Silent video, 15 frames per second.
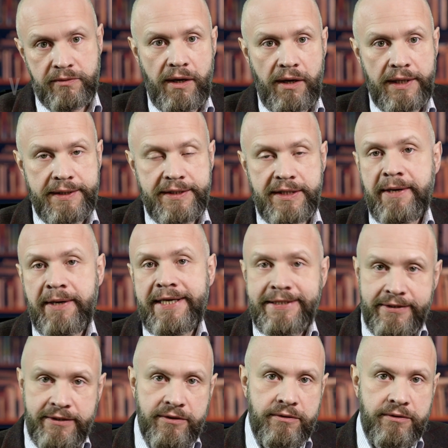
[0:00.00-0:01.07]
It is
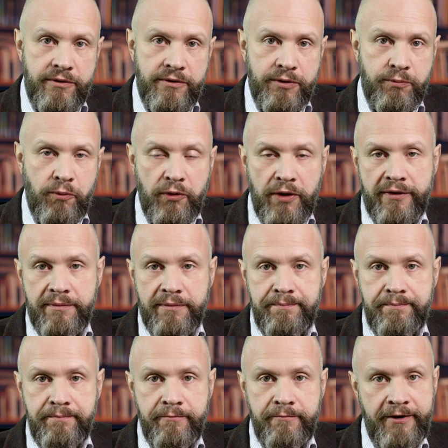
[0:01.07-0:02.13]
maintenance. It's what other
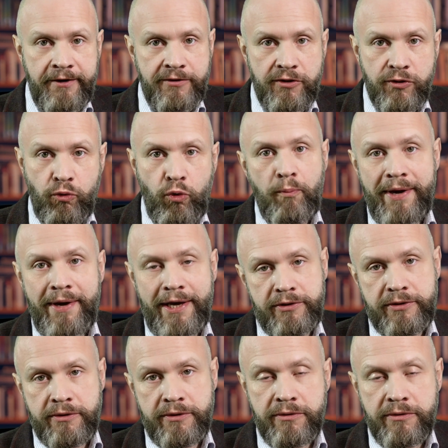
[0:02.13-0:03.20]
vendors call
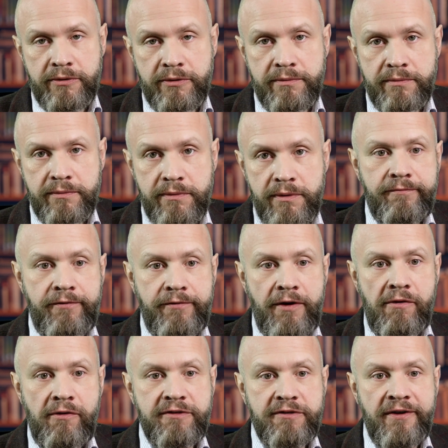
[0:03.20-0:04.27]
maintenance.
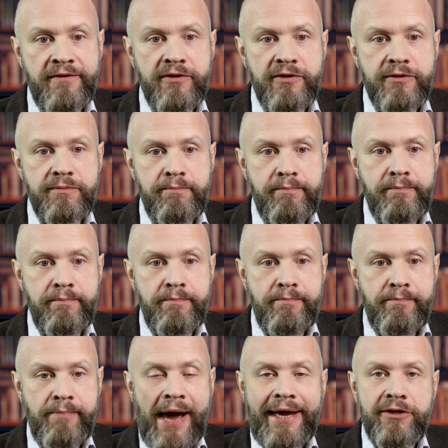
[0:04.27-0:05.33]
Various vendors
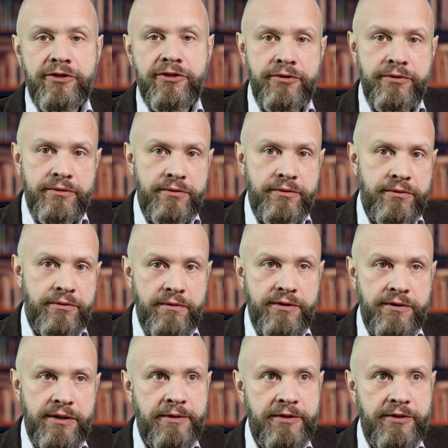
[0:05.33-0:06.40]
package
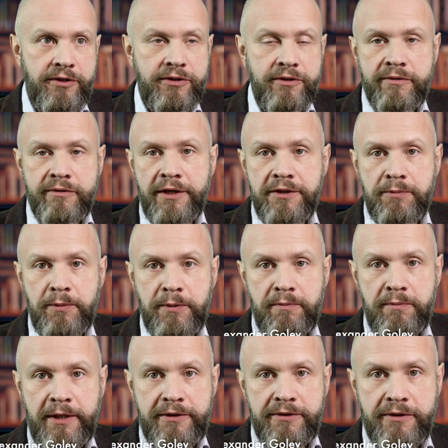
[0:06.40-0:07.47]
some additional rights with
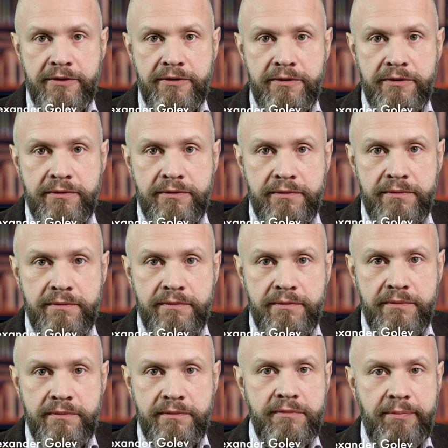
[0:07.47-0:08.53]
maintenance.
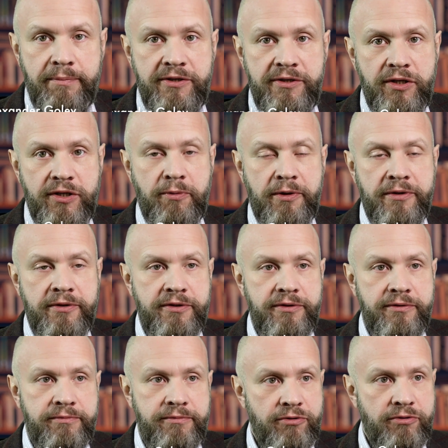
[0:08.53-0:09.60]
The basic one is
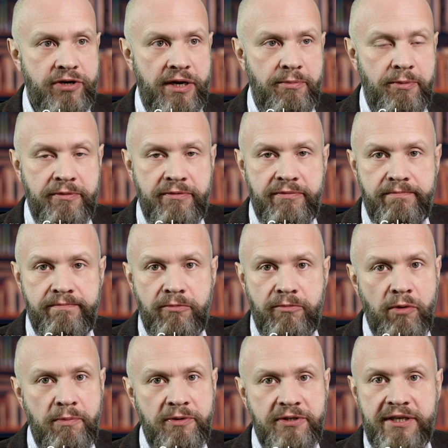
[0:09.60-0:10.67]
usually with
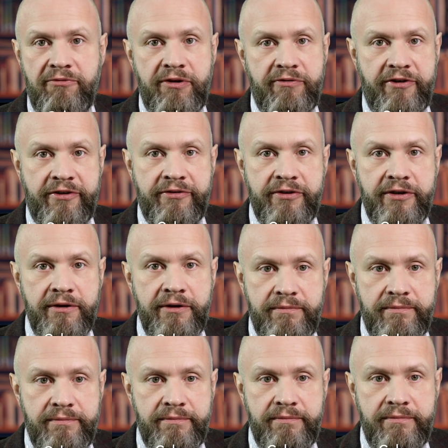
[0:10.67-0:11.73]
almost every vendor
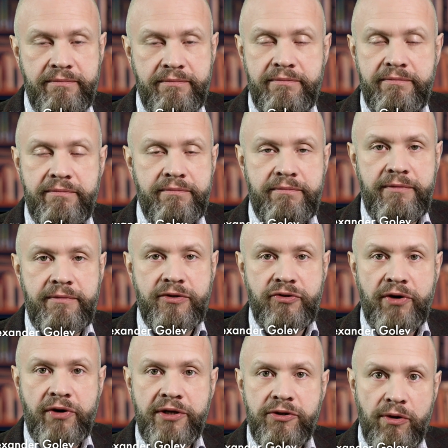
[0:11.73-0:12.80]
is a
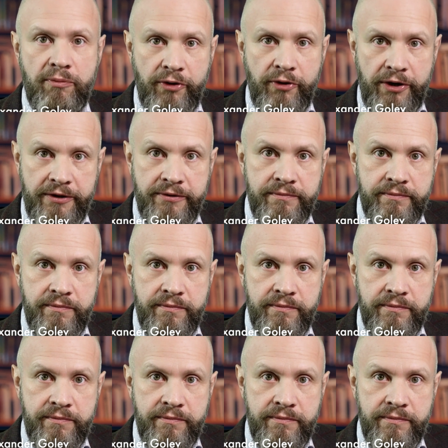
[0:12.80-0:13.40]
right to upgrade.